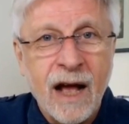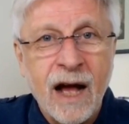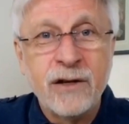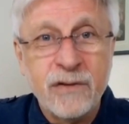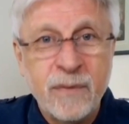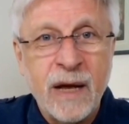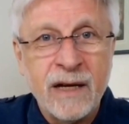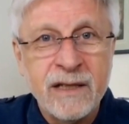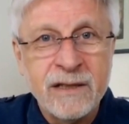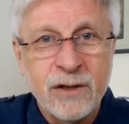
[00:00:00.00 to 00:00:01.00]
out of
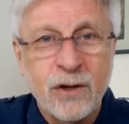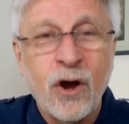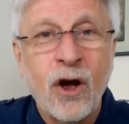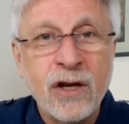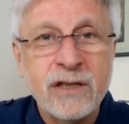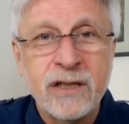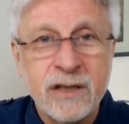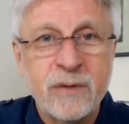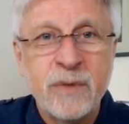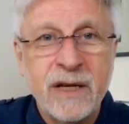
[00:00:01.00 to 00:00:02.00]
balance or cause
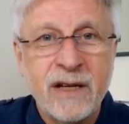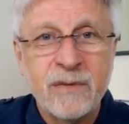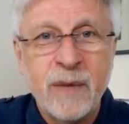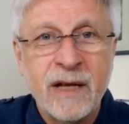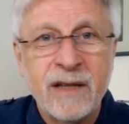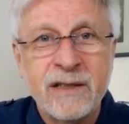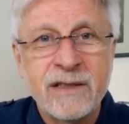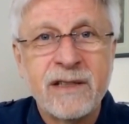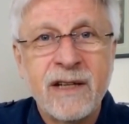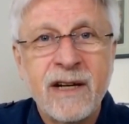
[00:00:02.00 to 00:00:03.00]
it to be out of
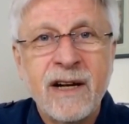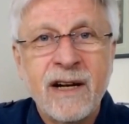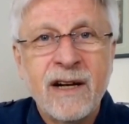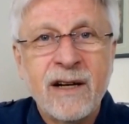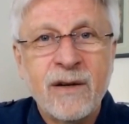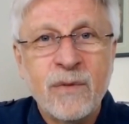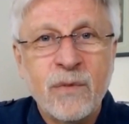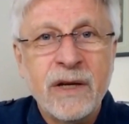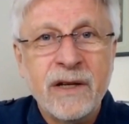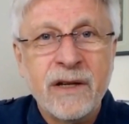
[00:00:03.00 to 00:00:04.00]
balance,
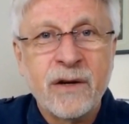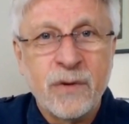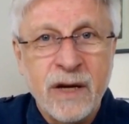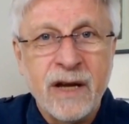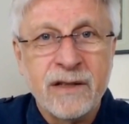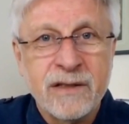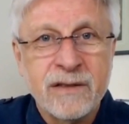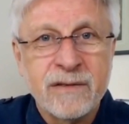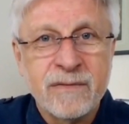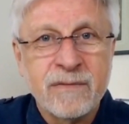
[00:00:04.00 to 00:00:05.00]
we
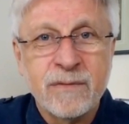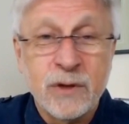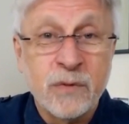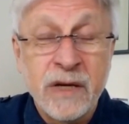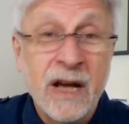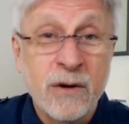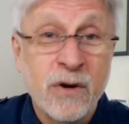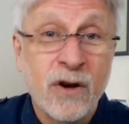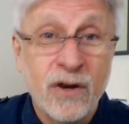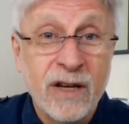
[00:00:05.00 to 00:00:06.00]
create what we now
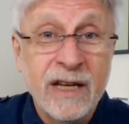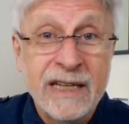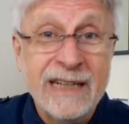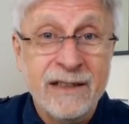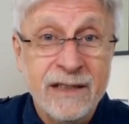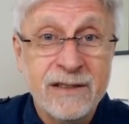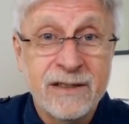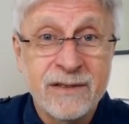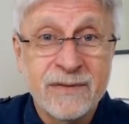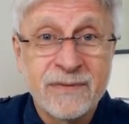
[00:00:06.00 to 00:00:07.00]
call illness.